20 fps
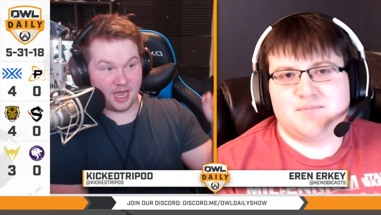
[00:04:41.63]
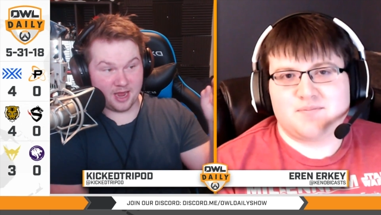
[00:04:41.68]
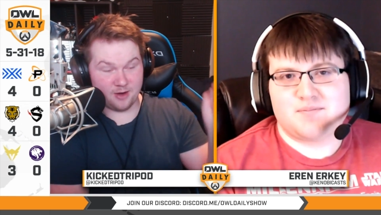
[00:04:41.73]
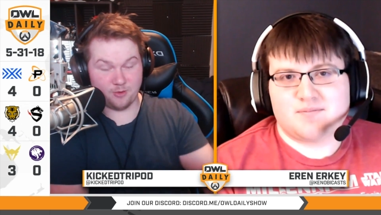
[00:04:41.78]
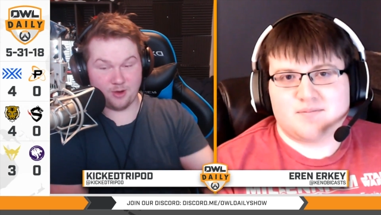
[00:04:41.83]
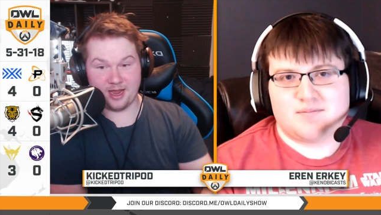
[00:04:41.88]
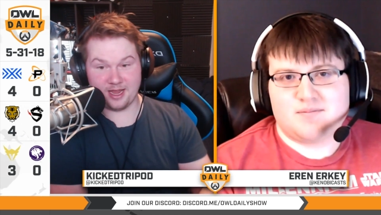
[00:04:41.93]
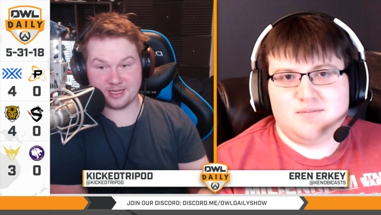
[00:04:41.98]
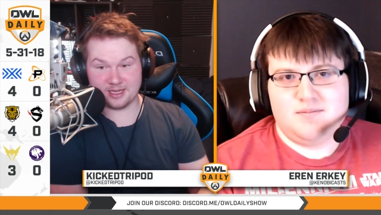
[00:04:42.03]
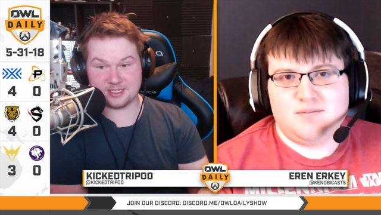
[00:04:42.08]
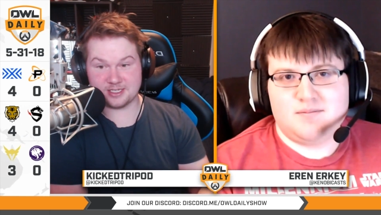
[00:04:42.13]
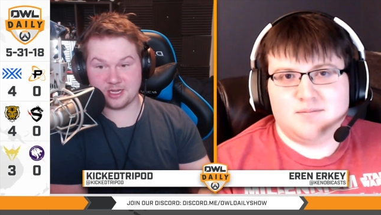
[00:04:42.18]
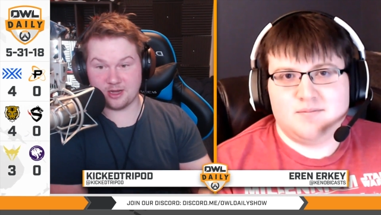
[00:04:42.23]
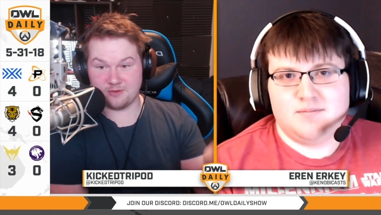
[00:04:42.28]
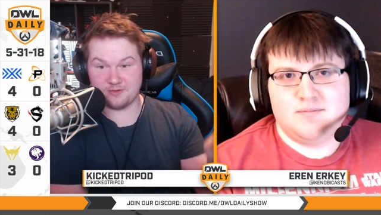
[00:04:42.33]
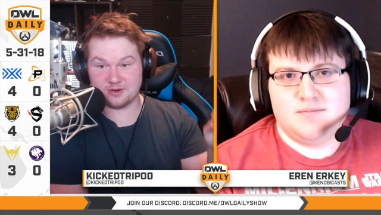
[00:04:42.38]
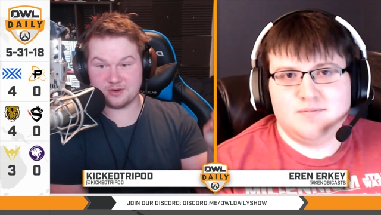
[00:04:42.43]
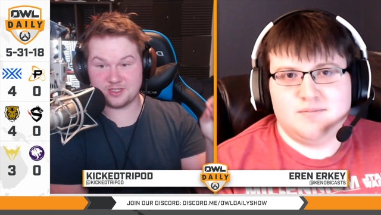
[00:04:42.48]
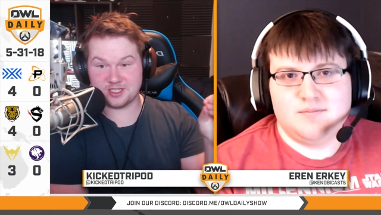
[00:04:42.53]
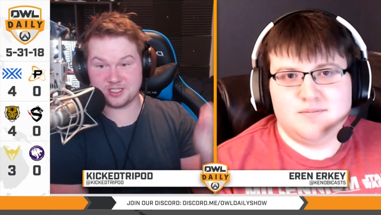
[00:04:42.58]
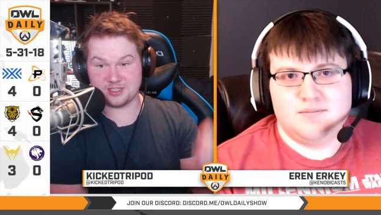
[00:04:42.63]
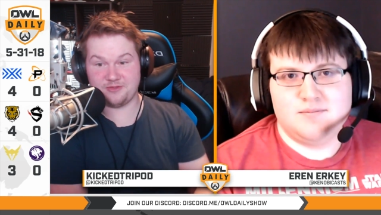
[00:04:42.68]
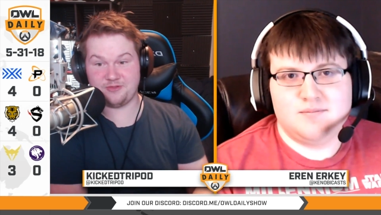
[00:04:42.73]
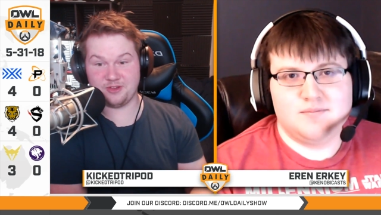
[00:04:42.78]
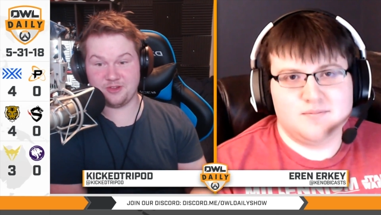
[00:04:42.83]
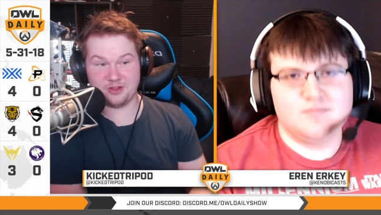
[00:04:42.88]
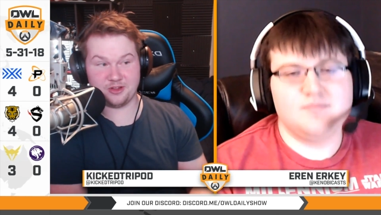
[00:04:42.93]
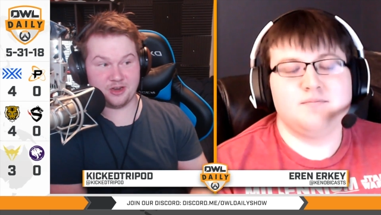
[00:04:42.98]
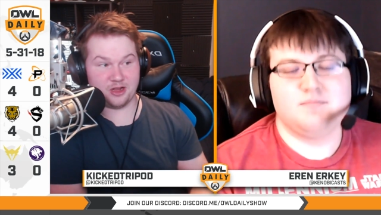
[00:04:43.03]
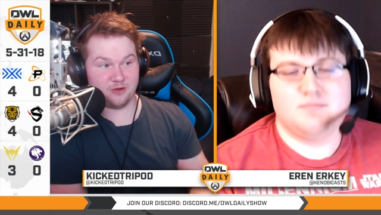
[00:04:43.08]
Speaker 1: NYXL versus the
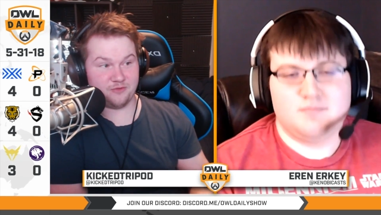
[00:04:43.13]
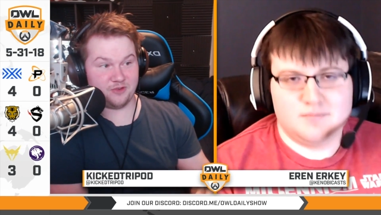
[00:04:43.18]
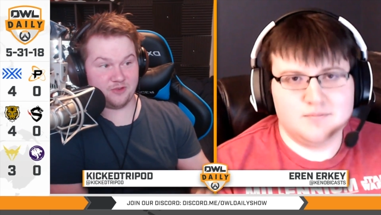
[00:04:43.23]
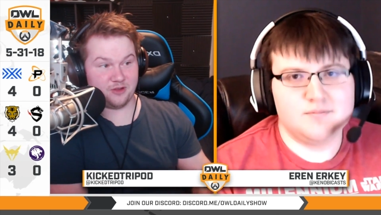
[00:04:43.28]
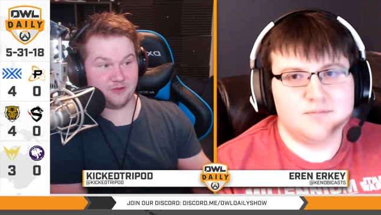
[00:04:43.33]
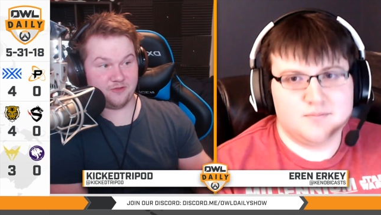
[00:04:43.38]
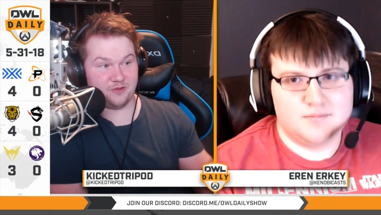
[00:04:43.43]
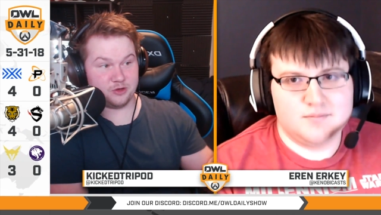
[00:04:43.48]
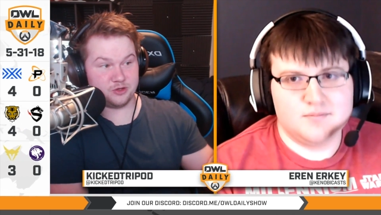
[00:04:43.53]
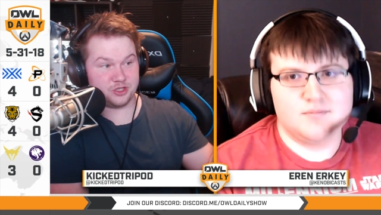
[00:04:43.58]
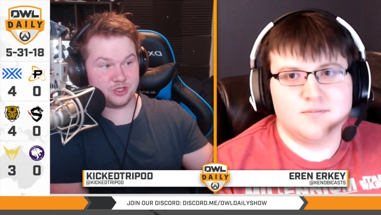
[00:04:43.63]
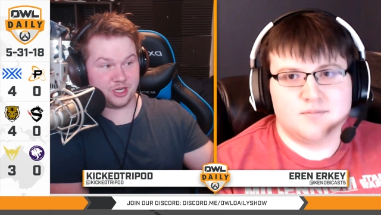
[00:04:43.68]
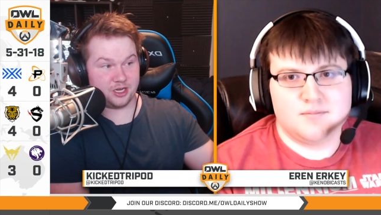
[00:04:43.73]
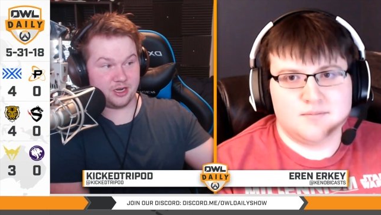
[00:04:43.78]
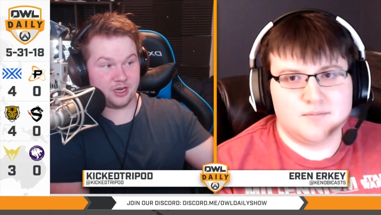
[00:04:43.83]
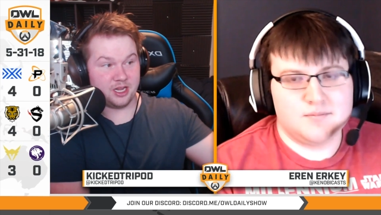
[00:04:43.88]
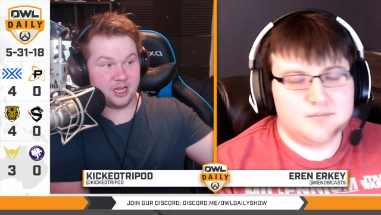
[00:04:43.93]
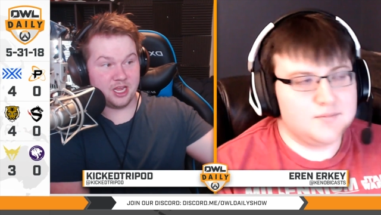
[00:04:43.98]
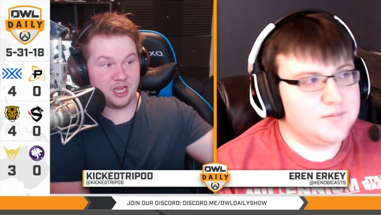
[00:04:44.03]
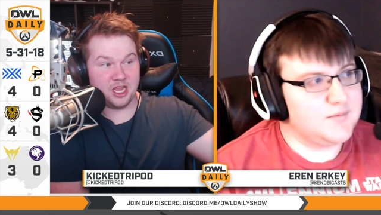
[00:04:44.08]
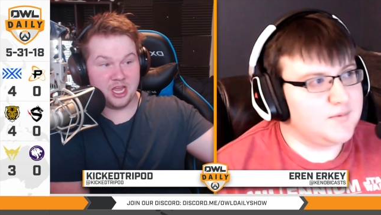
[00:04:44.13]
Philadelphia Fusion.